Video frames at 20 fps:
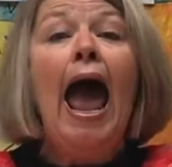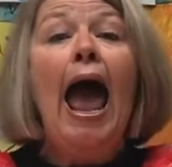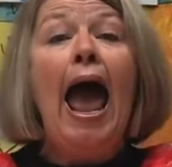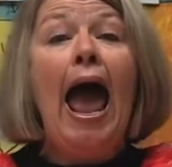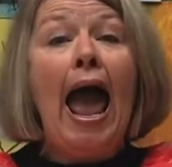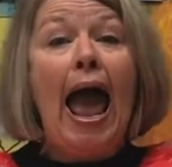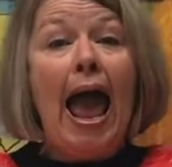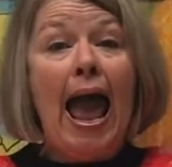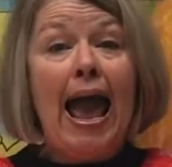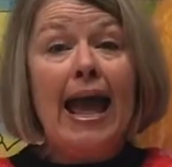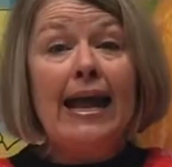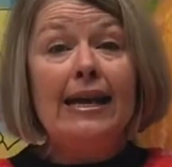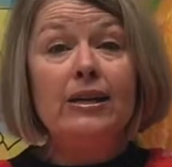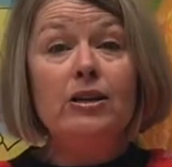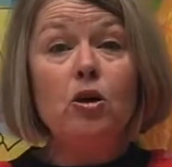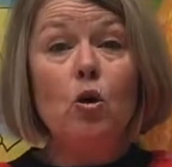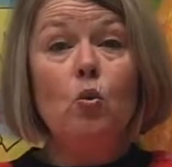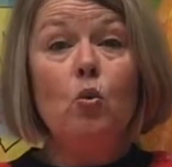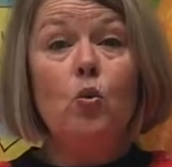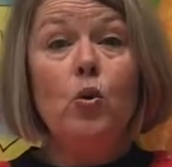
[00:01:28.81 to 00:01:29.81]
and
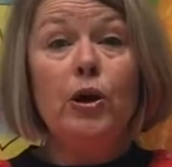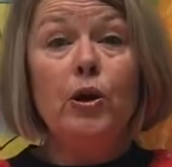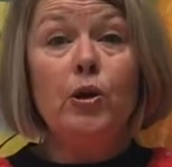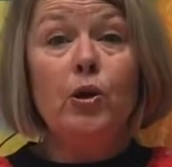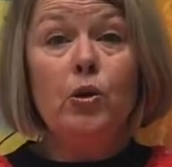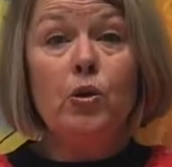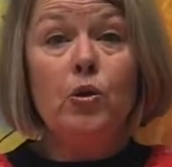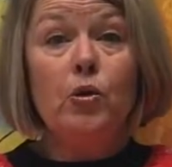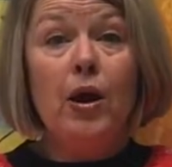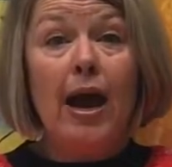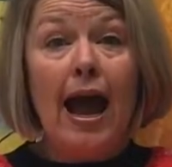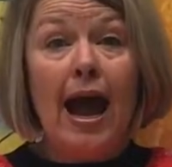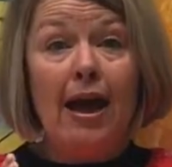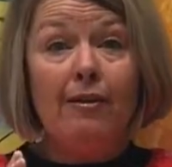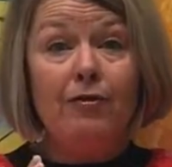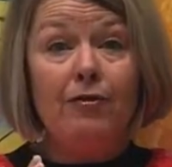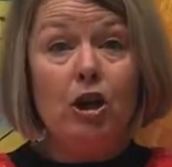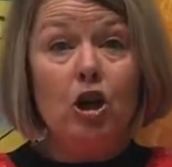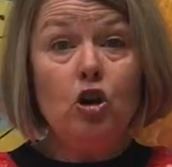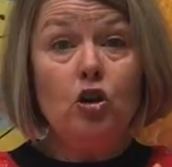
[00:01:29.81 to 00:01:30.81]
we'll
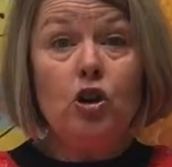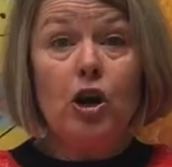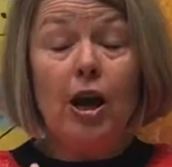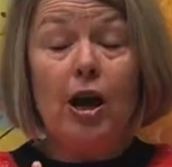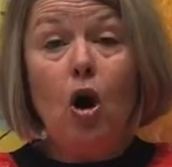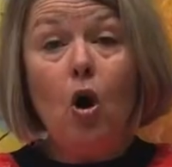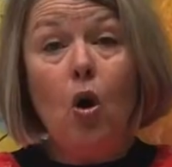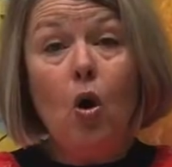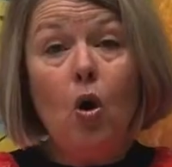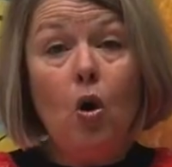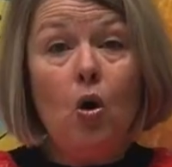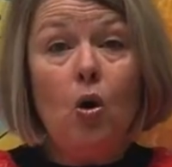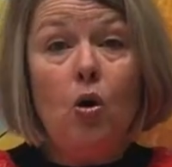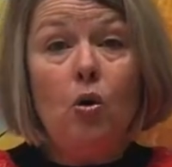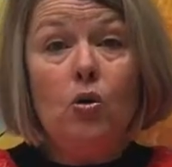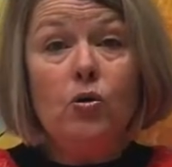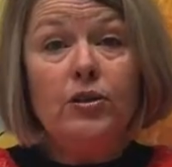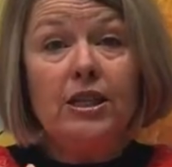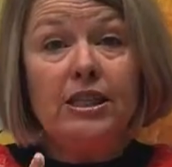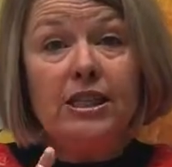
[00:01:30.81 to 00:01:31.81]
have a look at
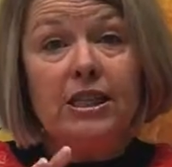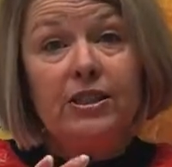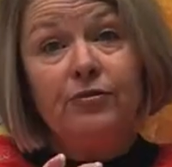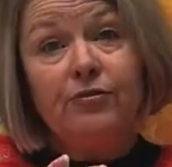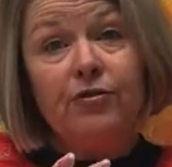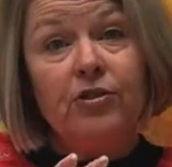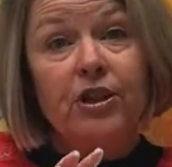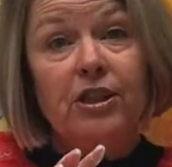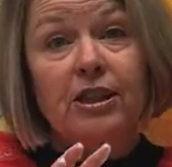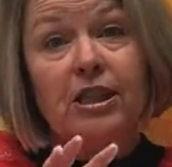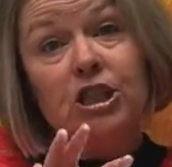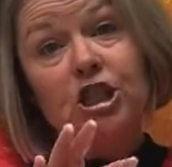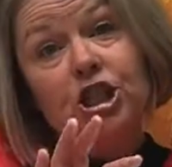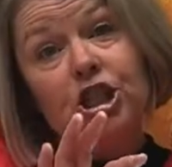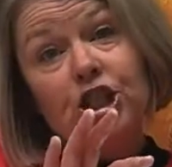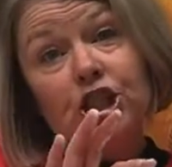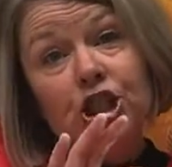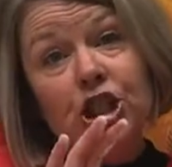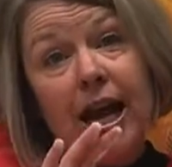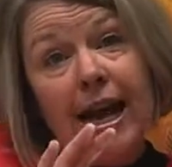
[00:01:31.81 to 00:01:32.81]
all the different
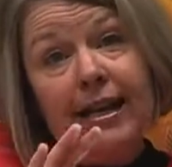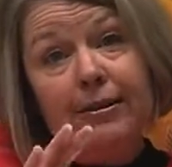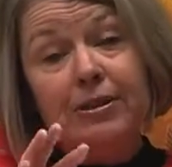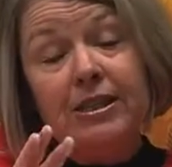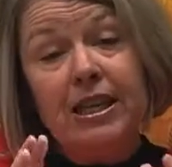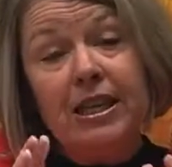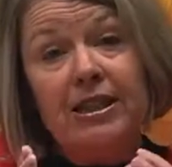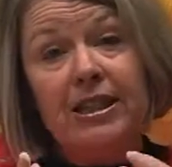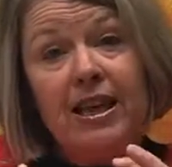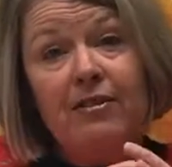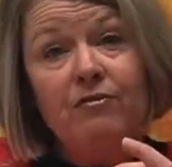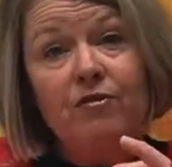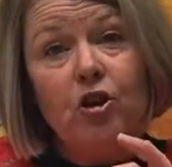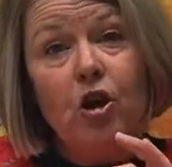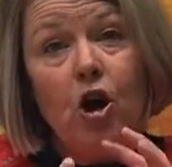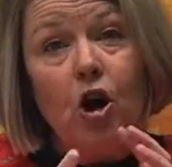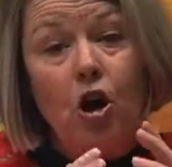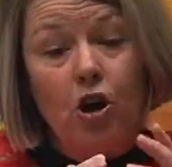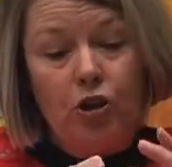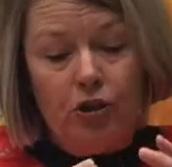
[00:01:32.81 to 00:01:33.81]
shapes that they've
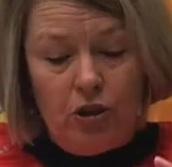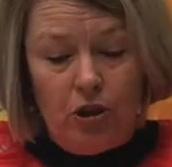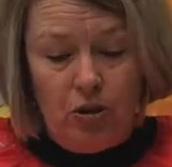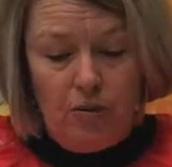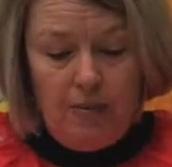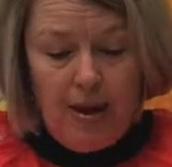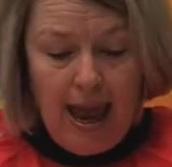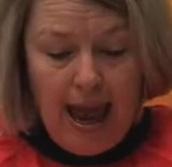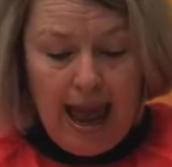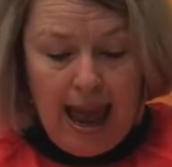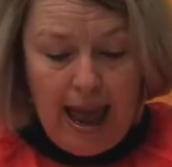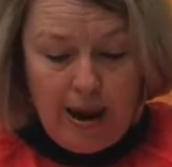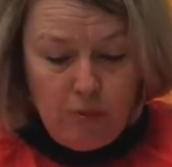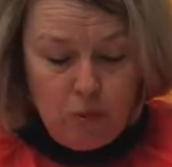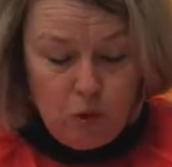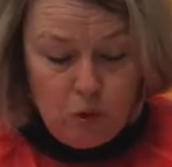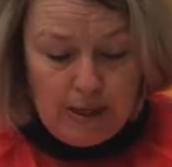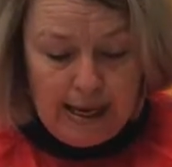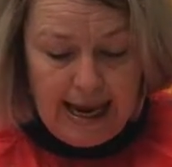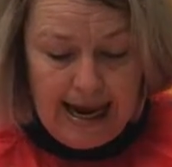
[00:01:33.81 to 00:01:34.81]
got on them, and
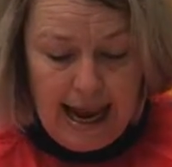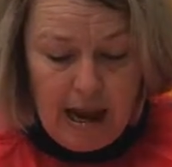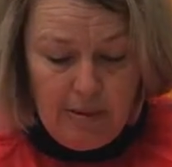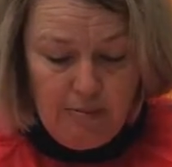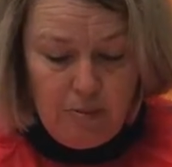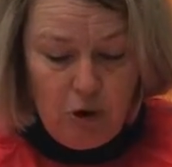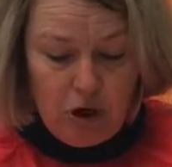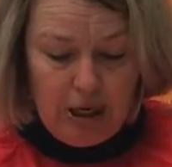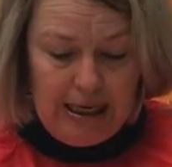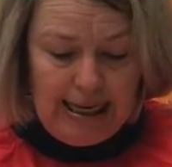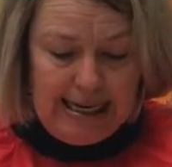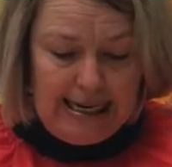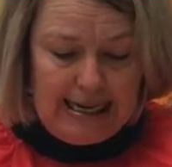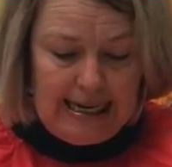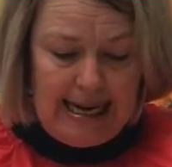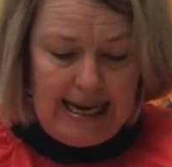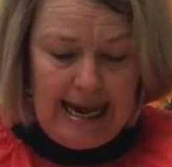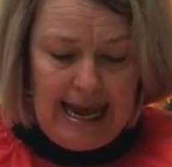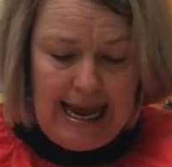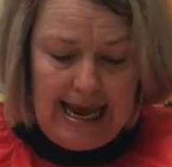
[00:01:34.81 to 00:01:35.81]
we'll get our modelling
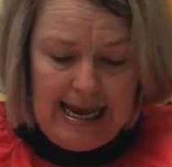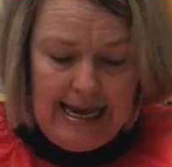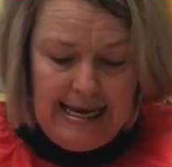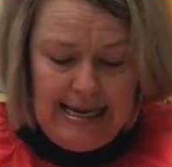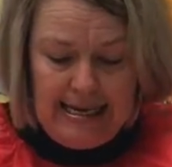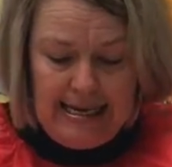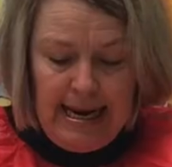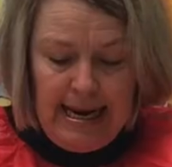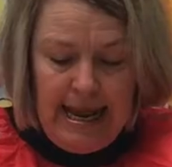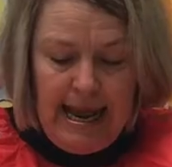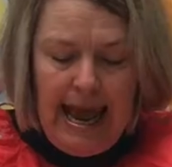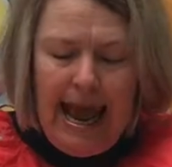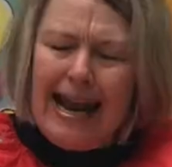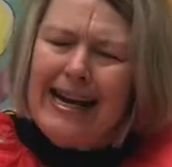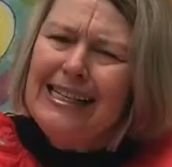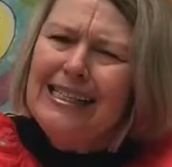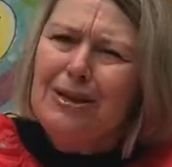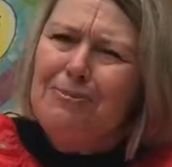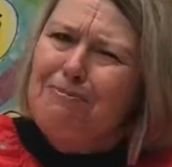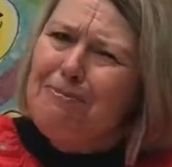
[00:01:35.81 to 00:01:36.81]
clay, and
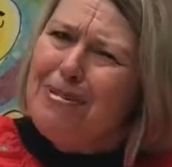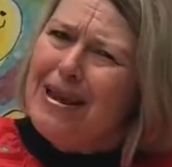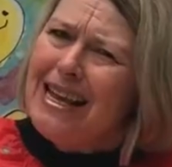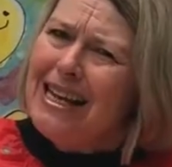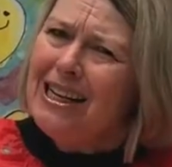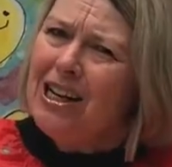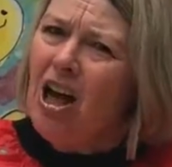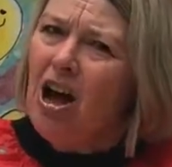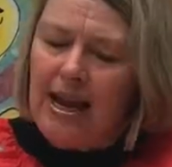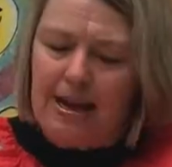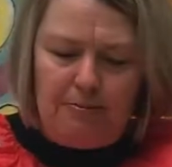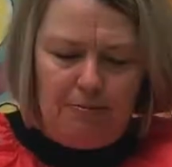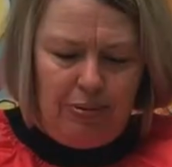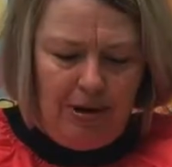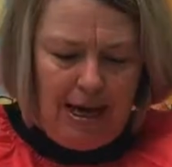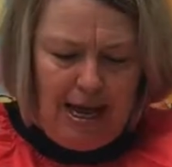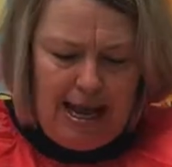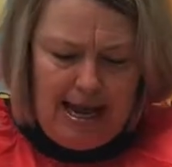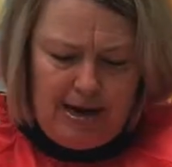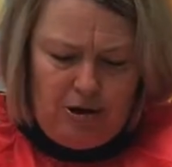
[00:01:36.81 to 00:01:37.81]
it's a bit like
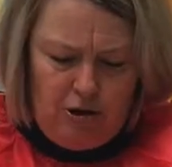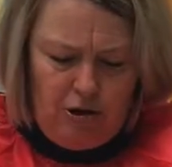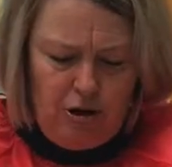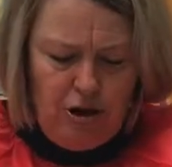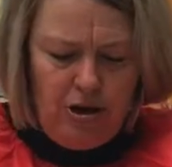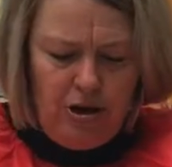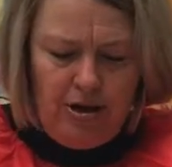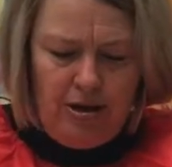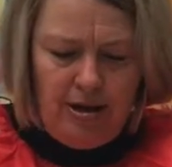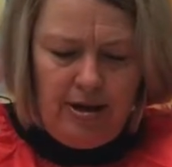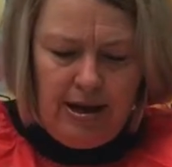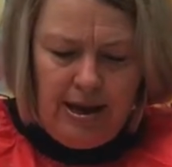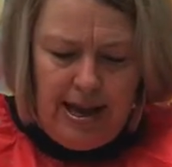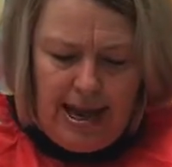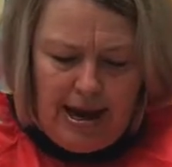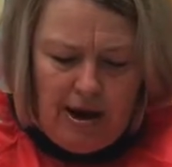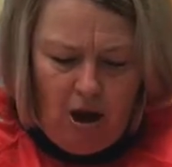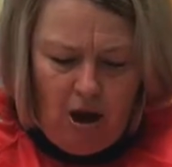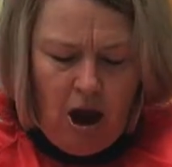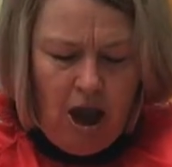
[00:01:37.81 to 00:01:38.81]
Play-Doh,
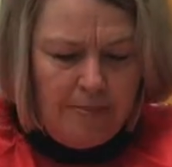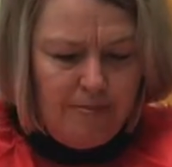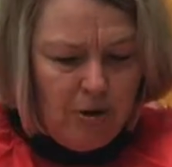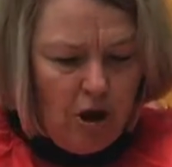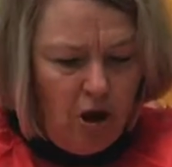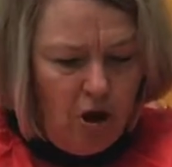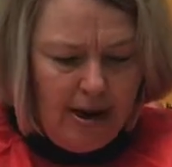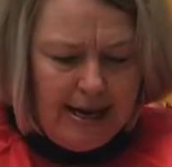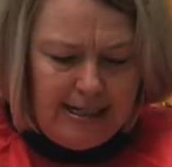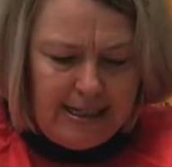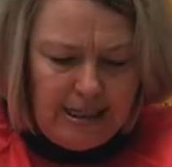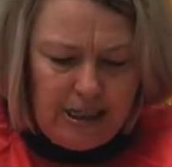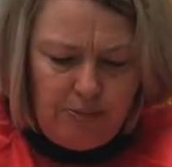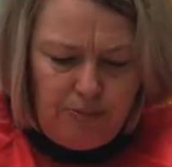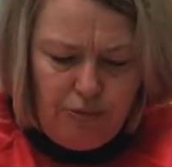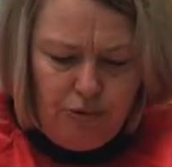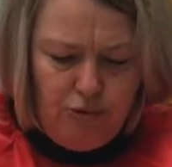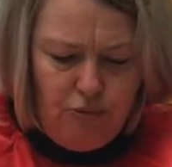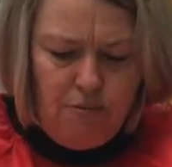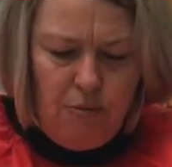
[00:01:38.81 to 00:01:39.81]
and I'm going to
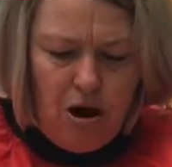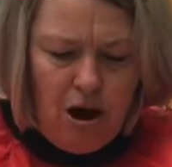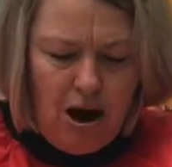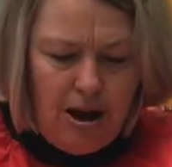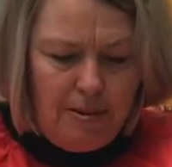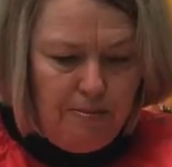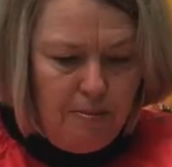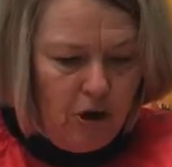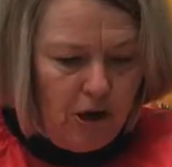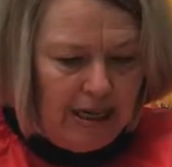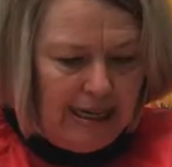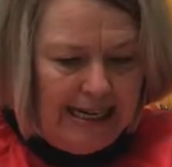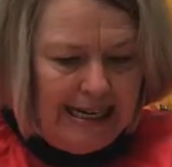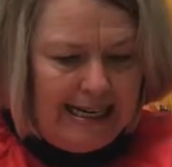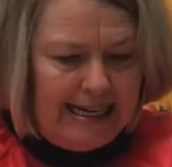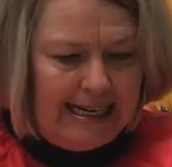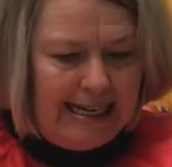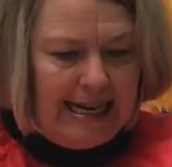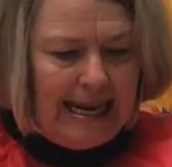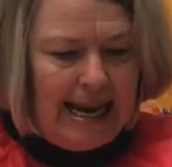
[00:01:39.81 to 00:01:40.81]
put my
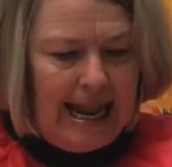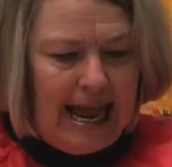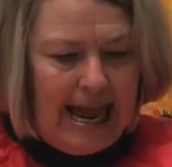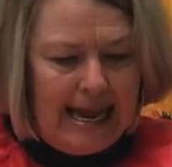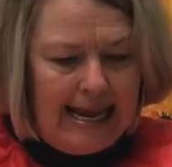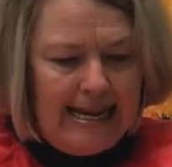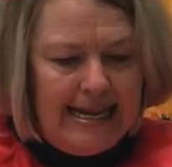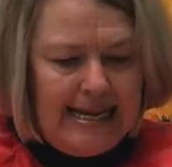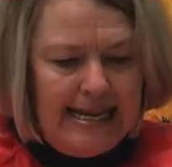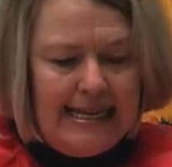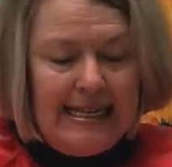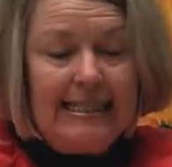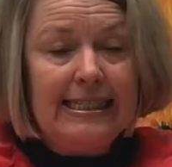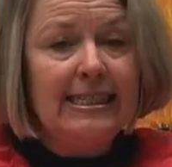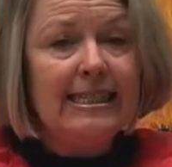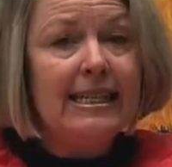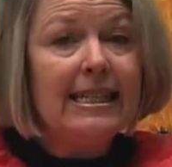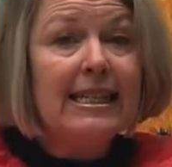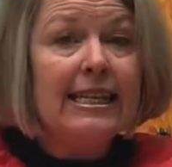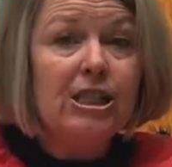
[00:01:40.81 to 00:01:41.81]
modelling clay
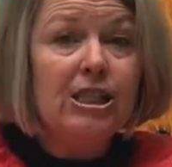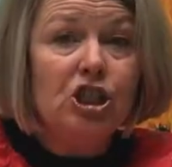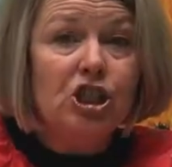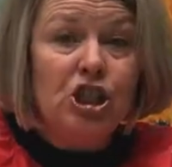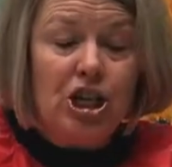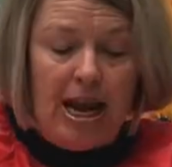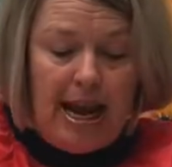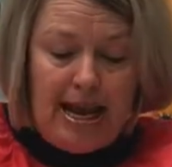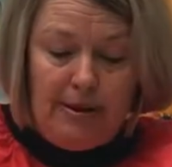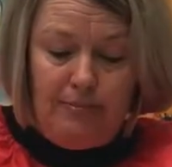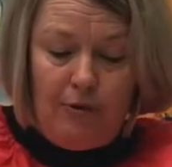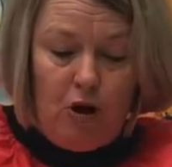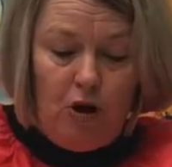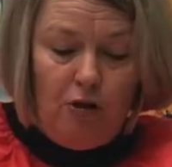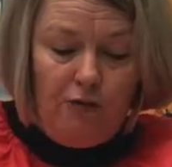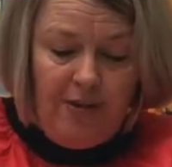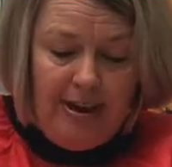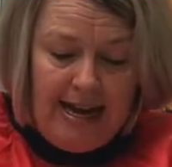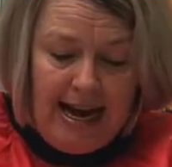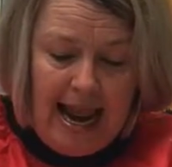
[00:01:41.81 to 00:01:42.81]
into the shape
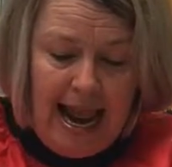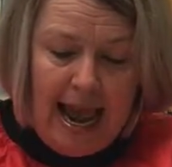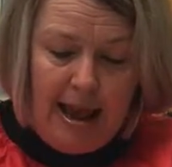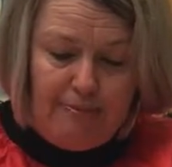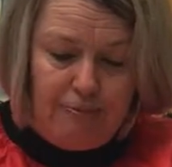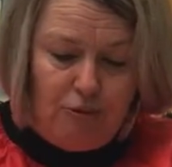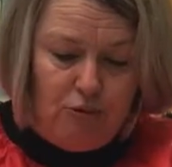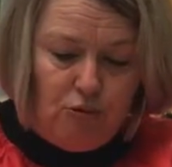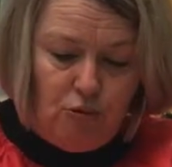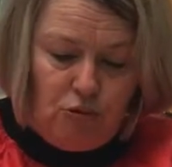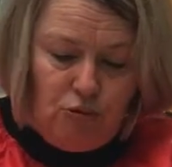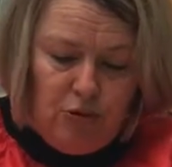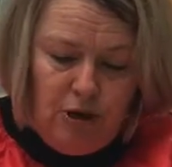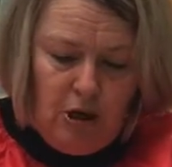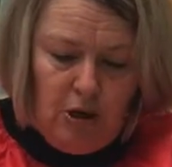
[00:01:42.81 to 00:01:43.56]
of an apple.